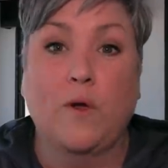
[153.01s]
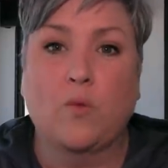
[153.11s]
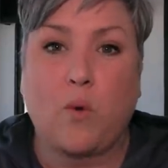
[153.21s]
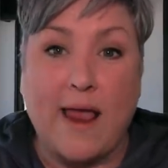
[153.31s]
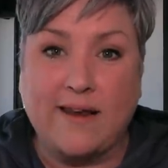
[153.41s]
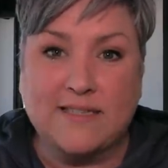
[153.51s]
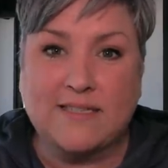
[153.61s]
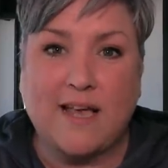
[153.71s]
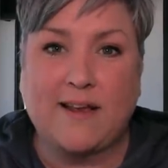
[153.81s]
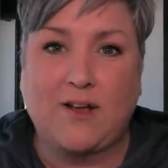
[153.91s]
We ran
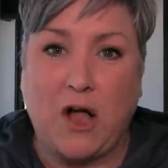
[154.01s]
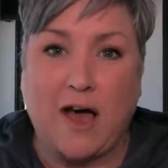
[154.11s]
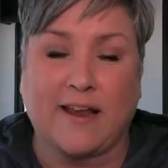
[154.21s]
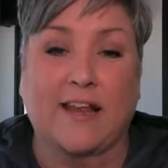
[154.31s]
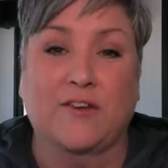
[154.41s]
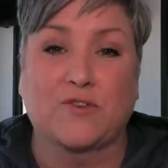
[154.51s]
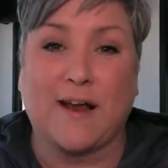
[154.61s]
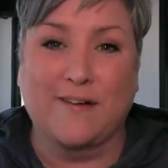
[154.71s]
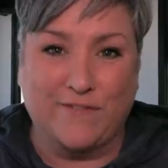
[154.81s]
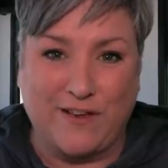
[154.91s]
inside and got it and
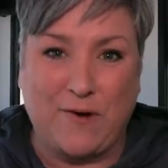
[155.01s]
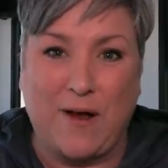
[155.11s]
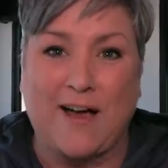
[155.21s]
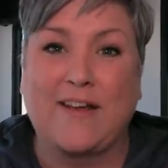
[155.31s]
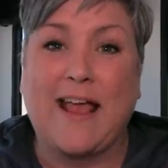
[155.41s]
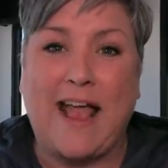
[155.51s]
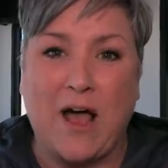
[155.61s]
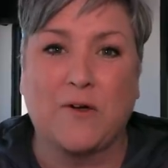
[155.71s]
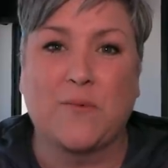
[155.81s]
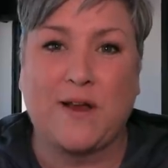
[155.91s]
tried to figure out
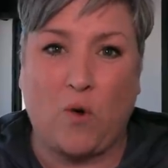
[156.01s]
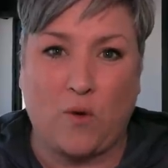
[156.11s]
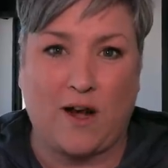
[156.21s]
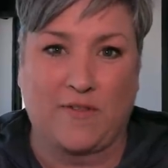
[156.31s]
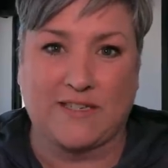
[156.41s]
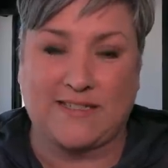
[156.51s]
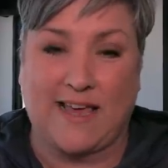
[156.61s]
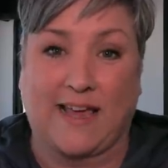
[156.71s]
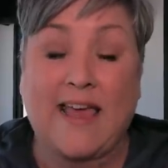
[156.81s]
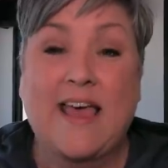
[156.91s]
how to record on this
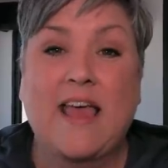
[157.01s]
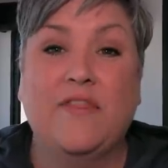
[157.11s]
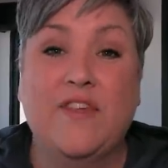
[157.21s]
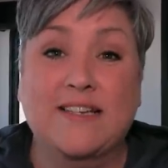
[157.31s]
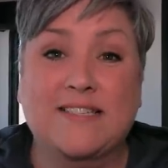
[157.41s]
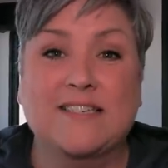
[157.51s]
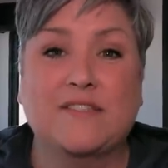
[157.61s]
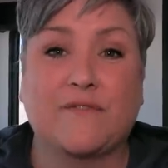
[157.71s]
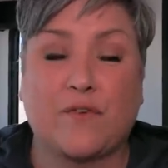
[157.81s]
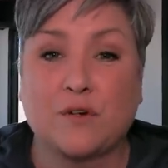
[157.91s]
thing. This
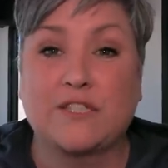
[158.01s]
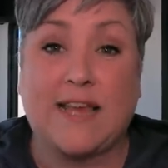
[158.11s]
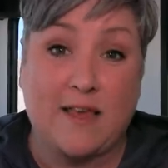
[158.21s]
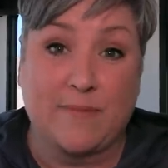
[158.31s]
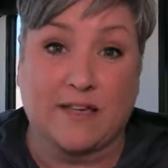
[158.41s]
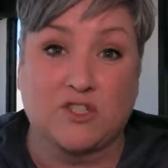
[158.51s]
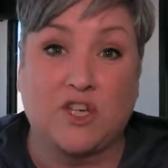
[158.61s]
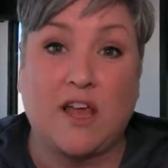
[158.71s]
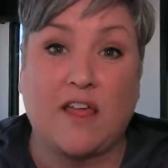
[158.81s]
is the first image